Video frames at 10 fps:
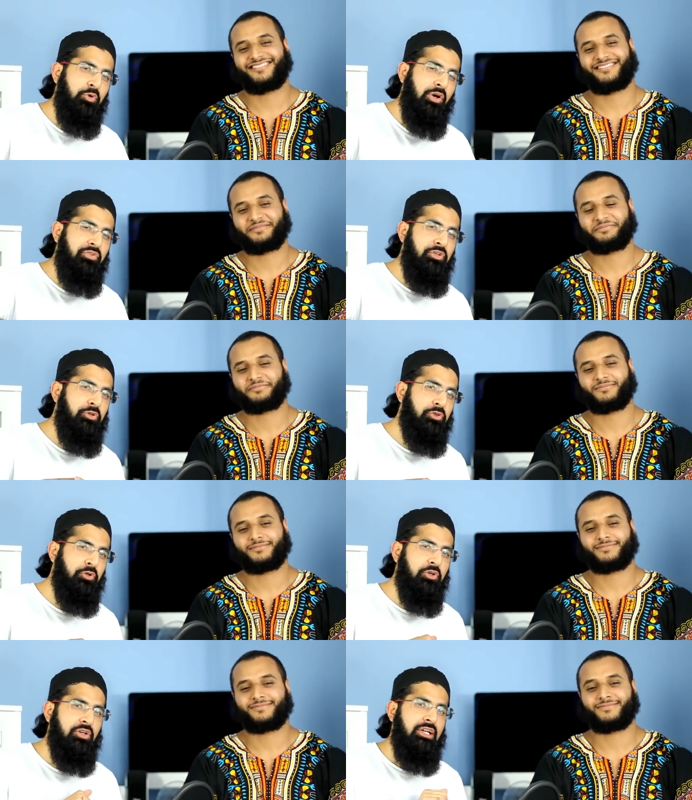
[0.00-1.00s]
Speaker 1: vote for whoever you
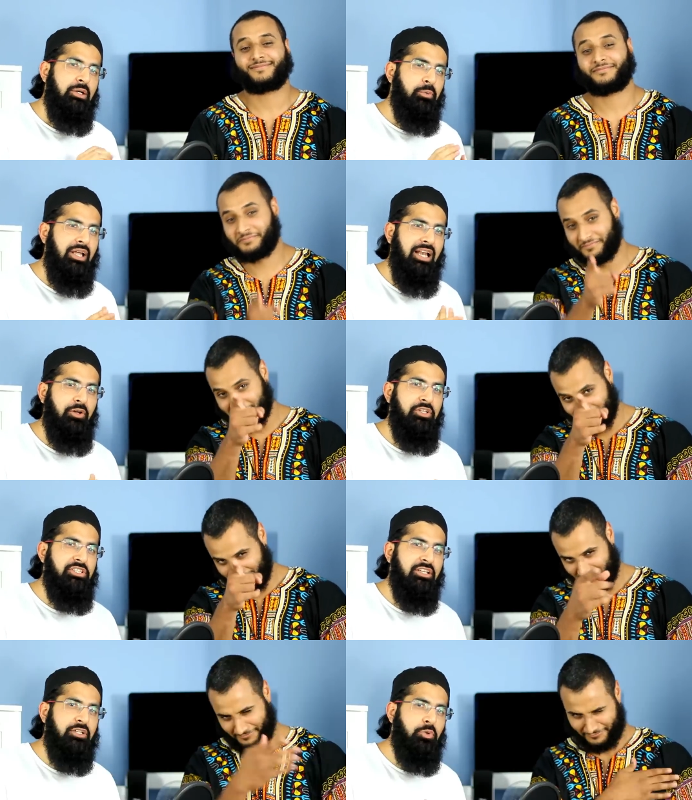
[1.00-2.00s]
thought. We allowed
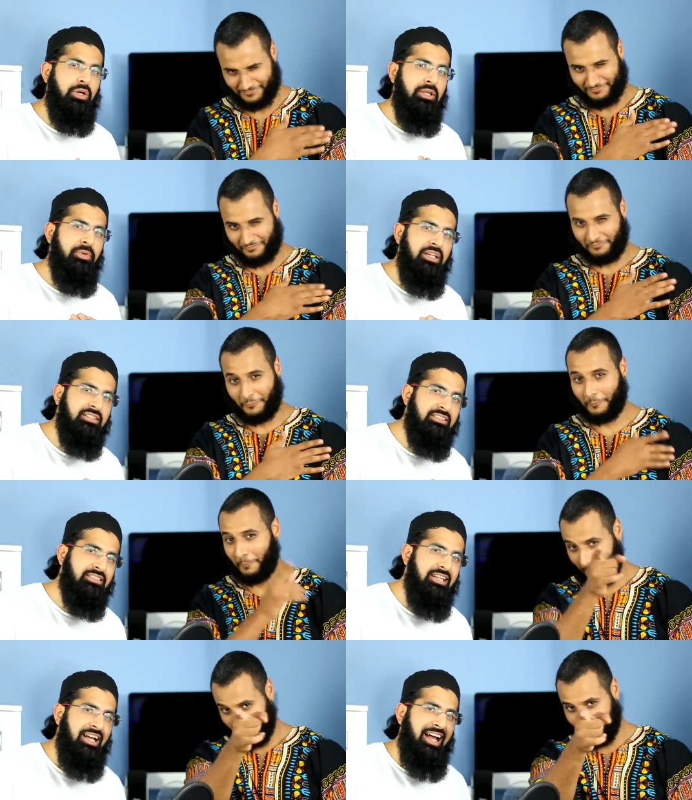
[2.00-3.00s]
each other 20
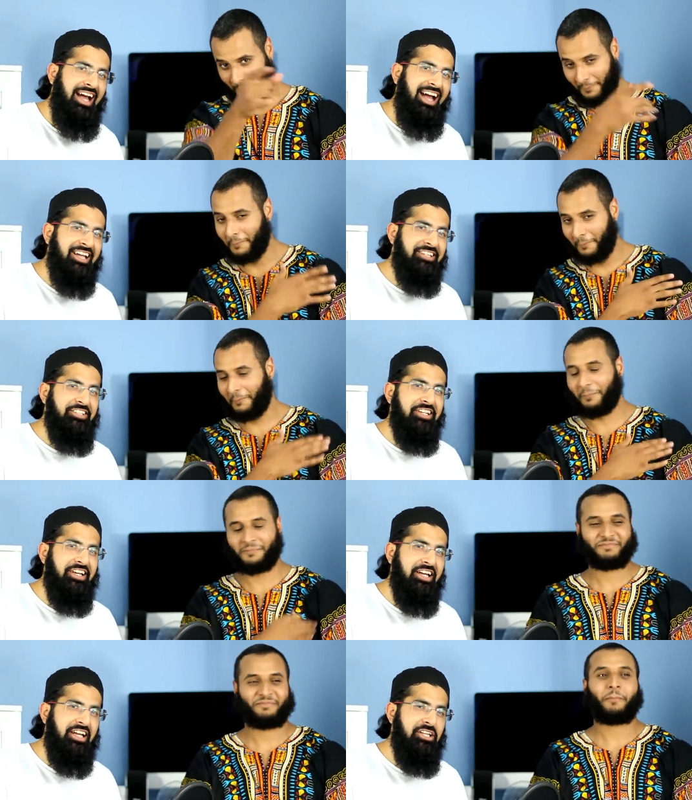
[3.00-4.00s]
minutes, and
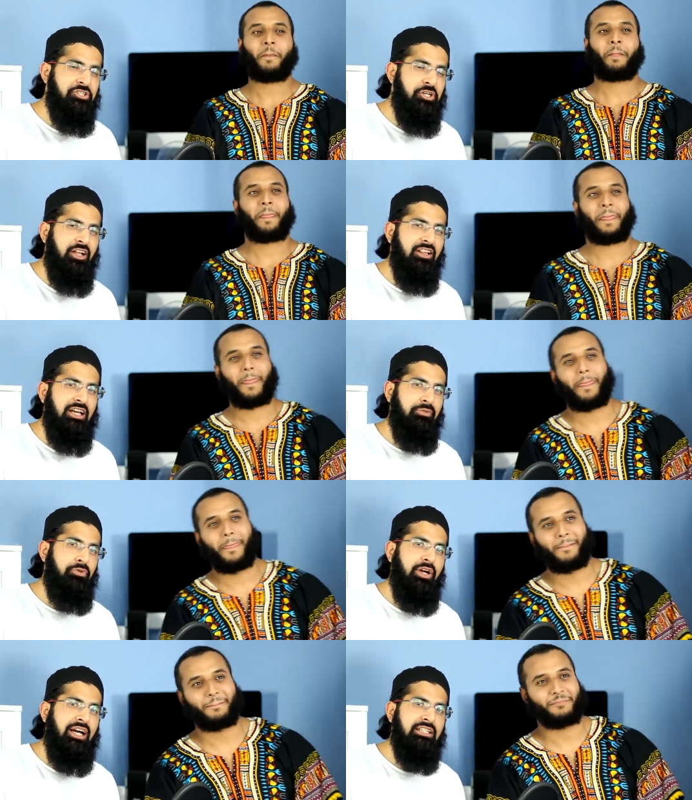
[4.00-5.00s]
inshallah,
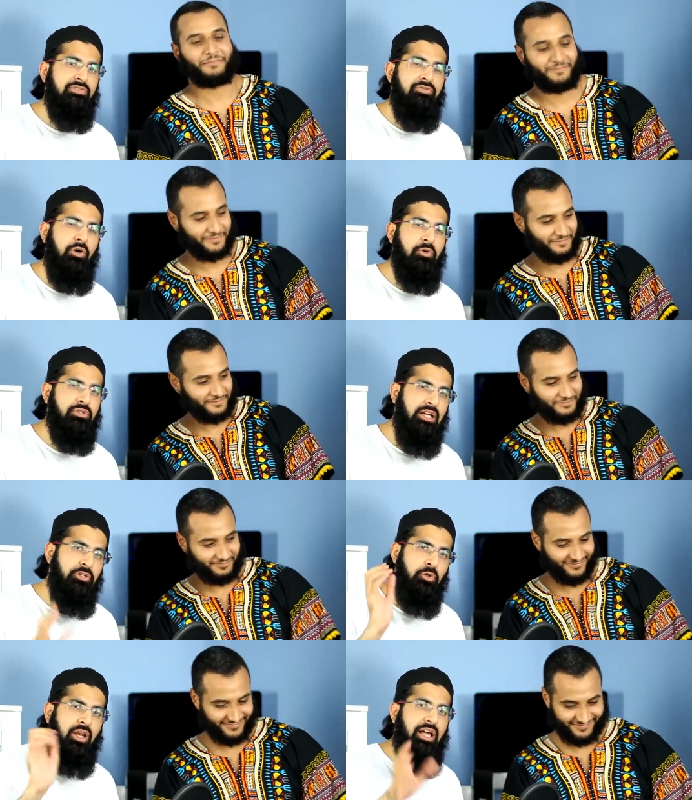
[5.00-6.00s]
if you guys vote
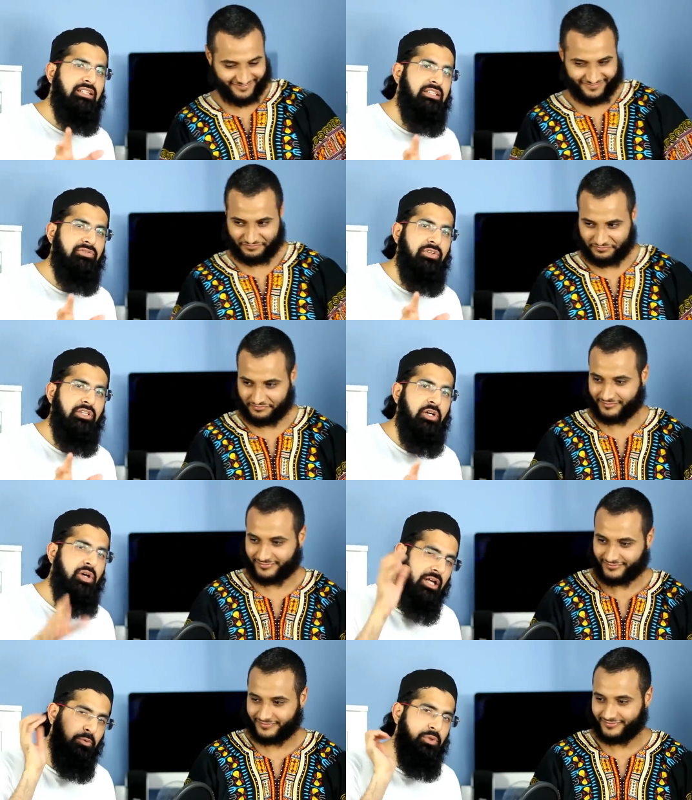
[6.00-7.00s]
and you like this
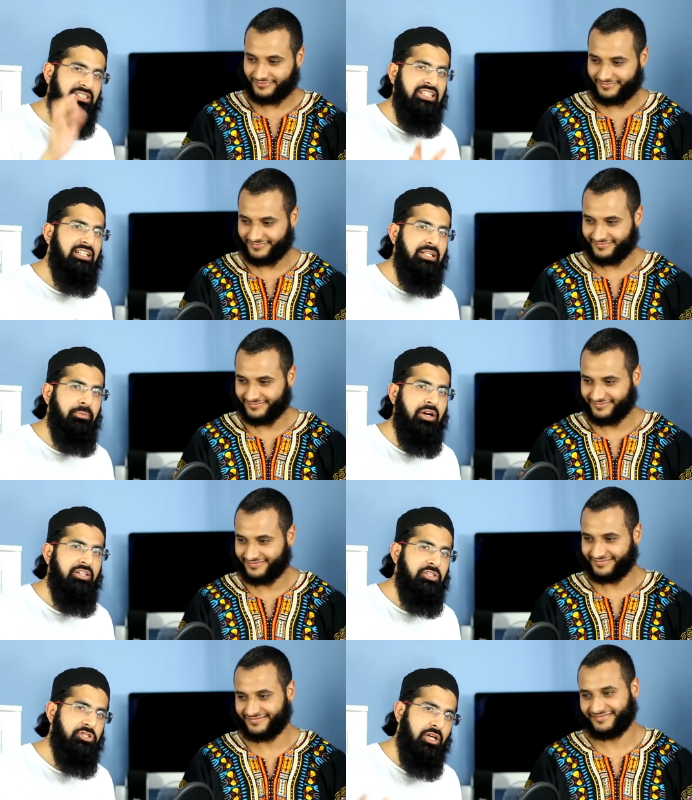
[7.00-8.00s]
video and we see a
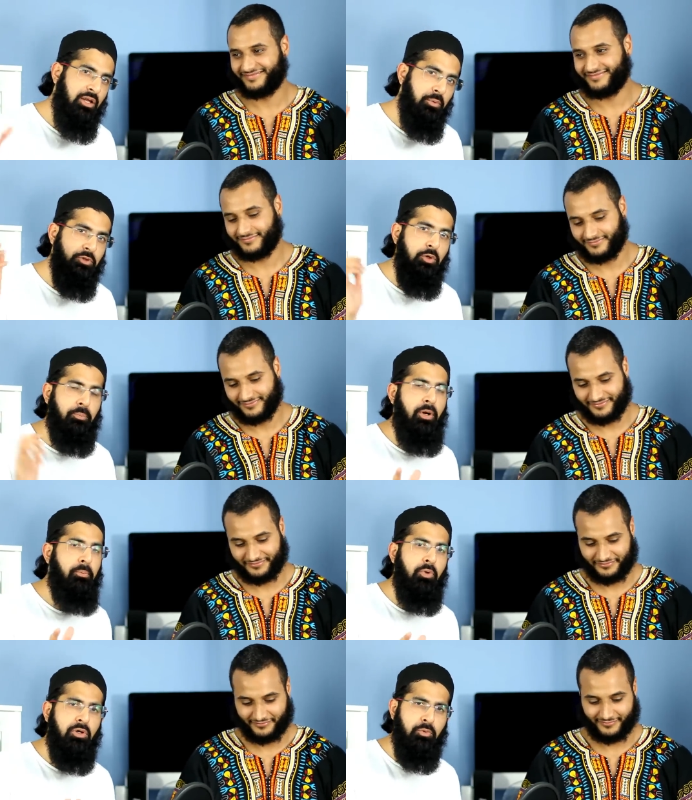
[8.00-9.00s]
demand, inshallah, we'll do a
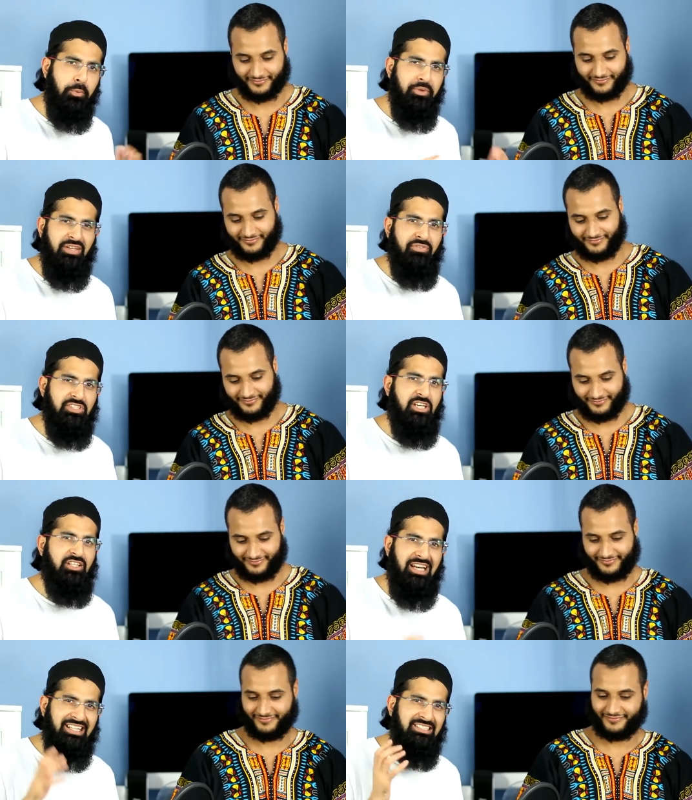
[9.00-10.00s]
proper one where we give each
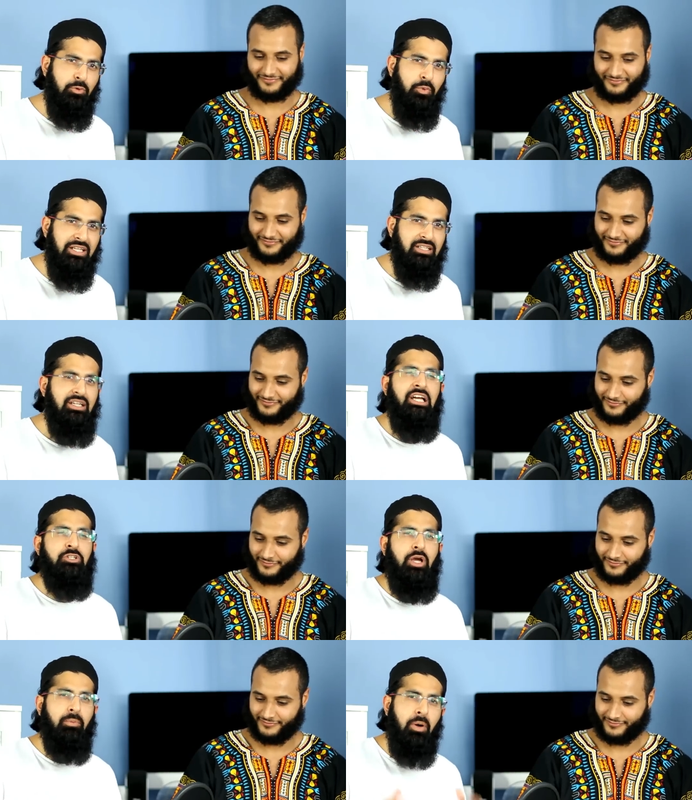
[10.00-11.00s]
other at least a week
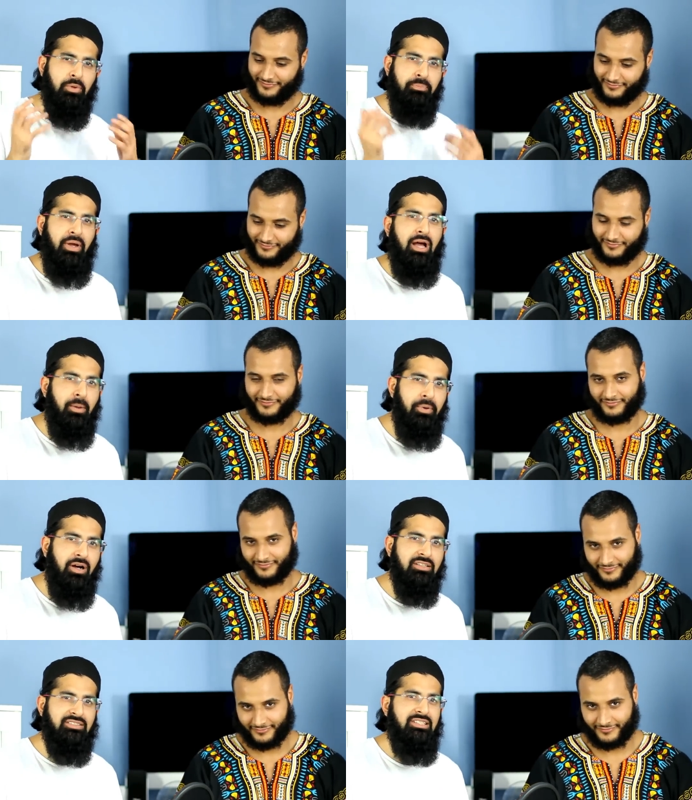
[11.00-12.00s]
to come up with better
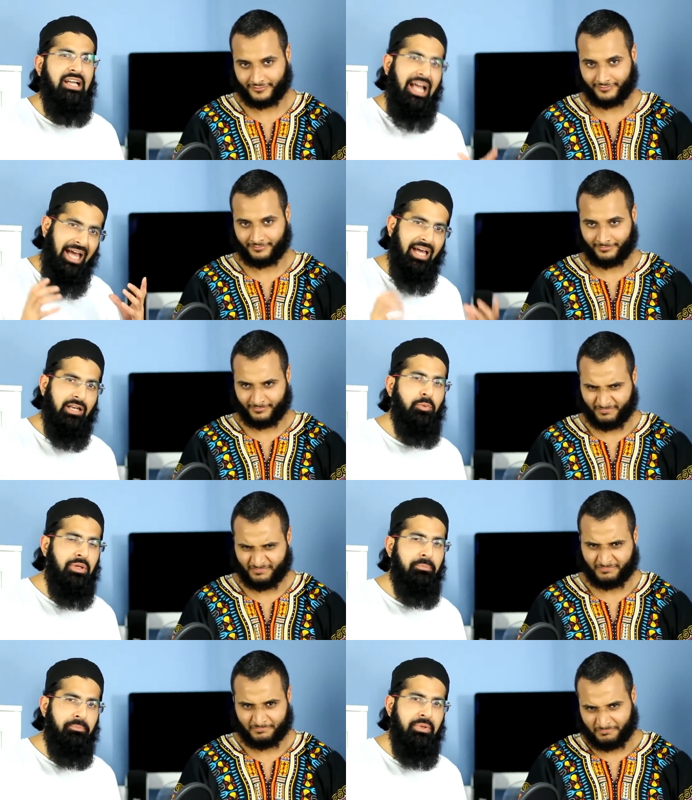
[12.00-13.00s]
bars and
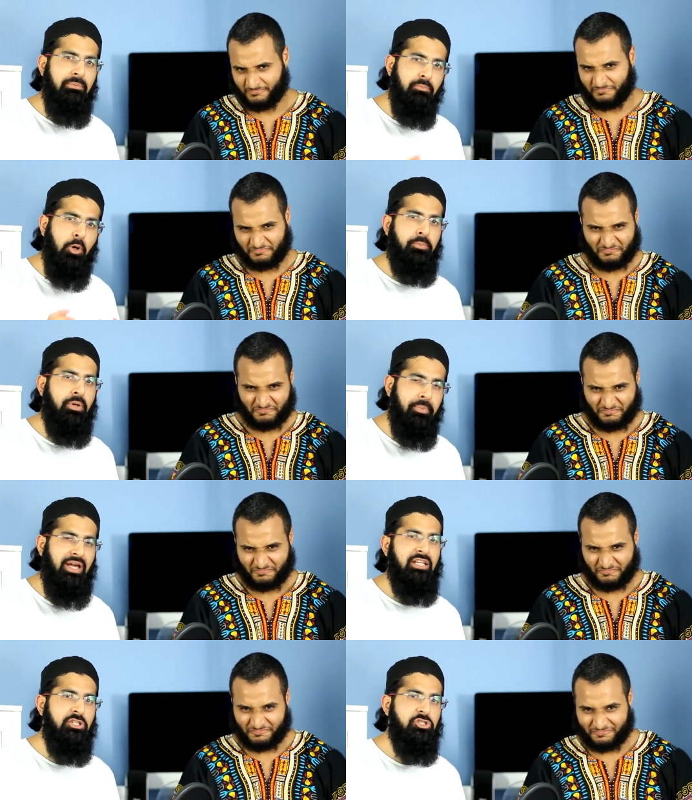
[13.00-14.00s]
we be more
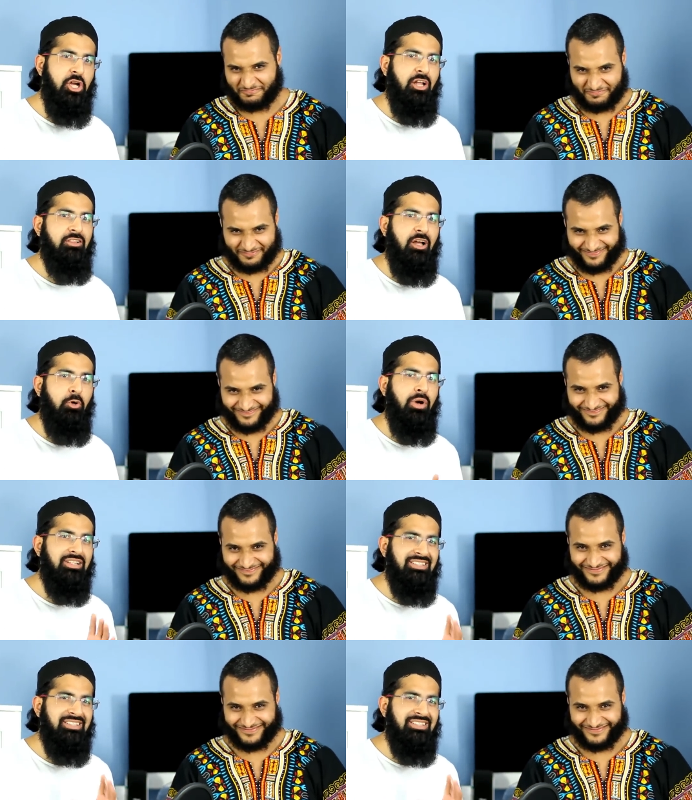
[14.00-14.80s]
prepared, inshallah